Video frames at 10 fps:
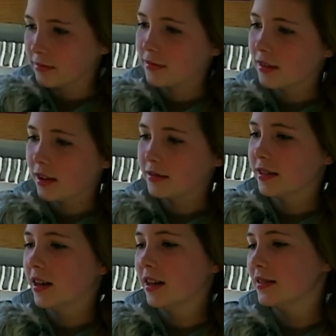But when
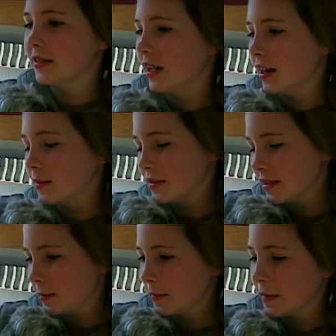you can actually see
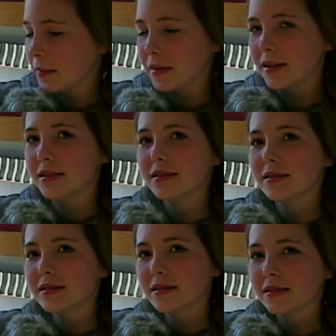visual
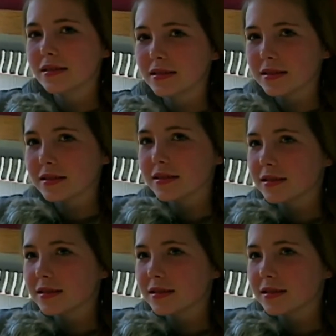evidence of